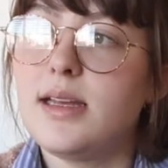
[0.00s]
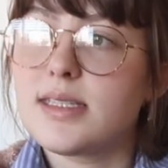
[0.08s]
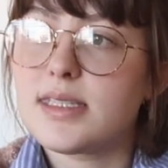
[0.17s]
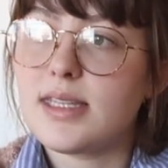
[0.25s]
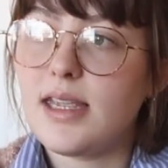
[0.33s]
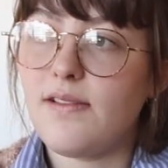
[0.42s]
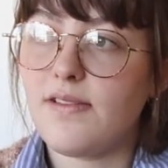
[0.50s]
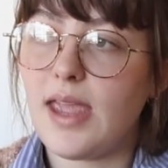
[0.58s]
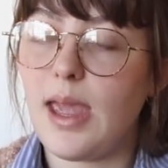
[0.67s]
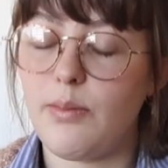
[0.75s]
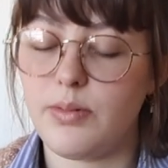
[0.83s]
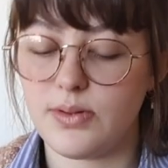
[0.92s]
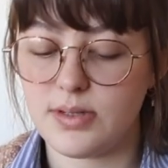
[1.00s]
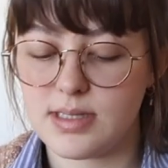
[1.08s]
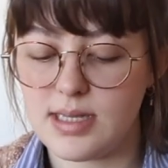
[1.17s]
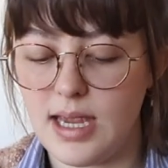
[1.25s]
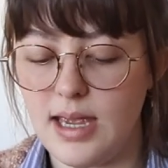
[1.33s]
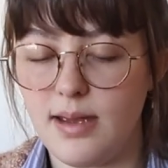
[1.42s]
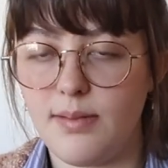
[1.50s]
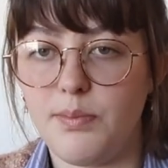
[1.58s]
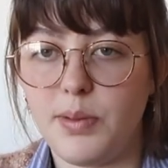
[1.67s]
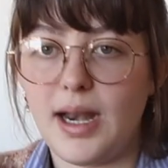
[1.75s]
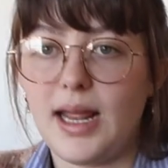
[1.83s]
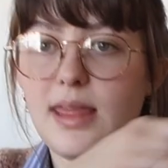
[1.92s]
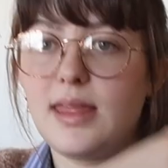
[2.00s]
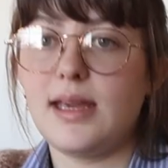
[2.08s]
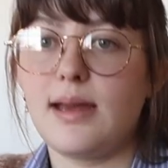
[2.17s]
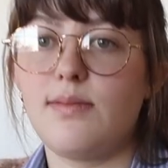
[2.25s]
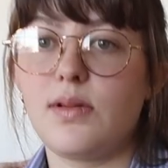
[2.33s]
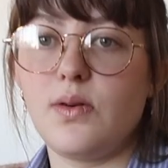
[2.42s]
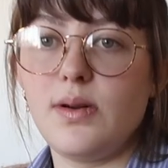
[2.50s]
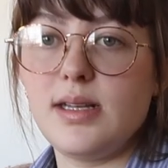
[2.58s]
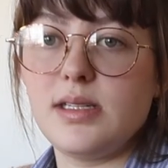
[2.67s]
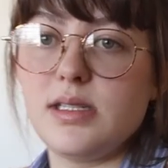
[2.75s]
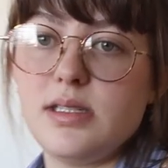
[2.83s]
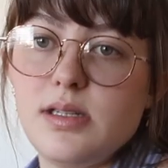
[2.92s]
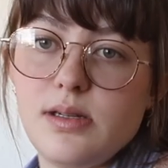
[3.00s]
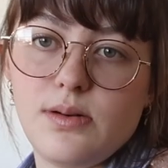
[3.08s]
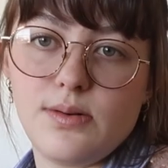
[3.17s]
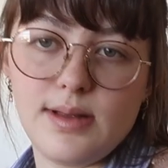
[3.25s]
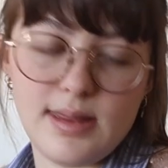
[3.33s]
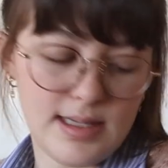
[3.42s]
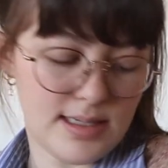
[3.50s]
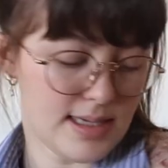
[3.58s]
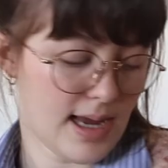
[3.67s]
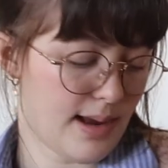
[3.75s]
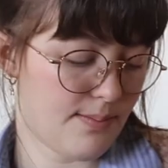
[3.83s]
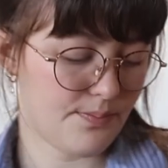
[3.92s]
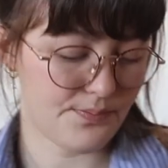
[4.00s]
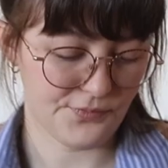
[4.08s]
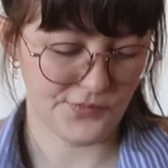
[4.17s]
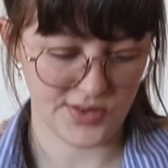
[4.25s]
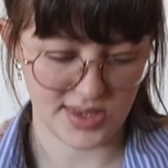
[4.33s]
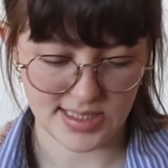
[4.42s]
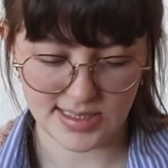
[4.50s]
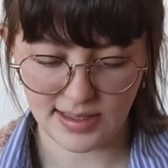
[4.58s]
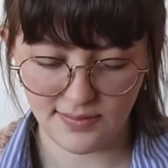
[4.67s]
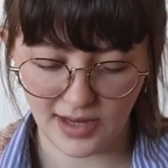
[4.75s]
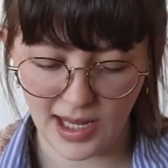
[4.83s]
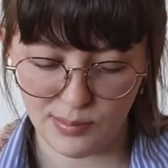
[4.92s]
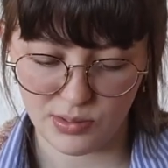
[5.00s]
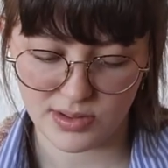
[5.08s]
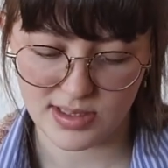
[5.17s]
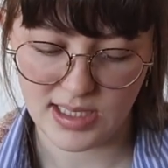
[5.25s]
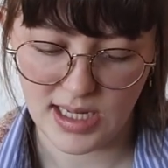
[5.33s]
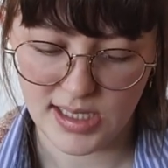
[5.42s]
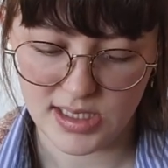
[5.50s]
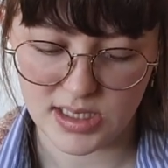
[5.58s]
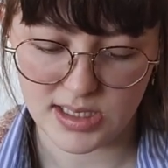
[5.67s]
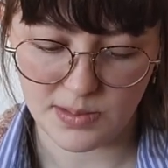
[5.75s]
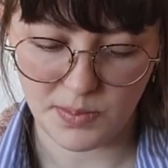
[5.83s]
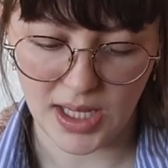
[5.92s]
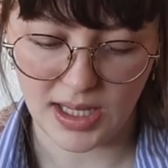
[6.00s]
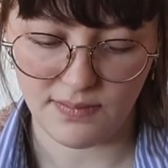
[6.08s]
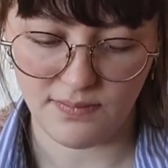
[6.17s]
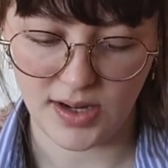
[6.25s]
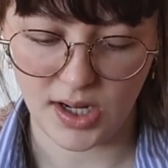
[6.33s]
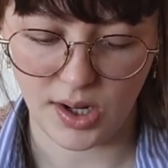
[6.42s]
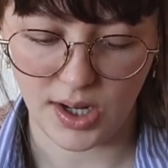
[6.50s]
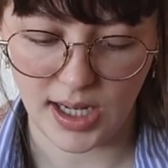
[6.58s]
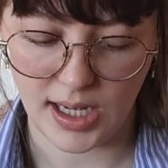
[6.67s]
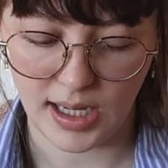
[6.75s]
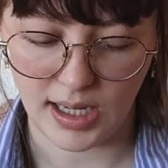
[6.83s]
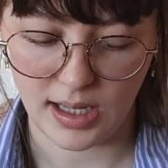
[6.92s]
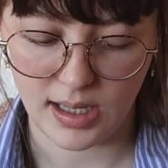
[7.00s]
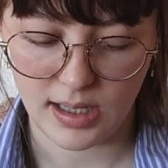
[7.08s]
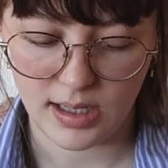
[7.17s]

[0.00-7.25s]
sleeve cables, but I think I'm going to do the same for the sleeve cables just to make it very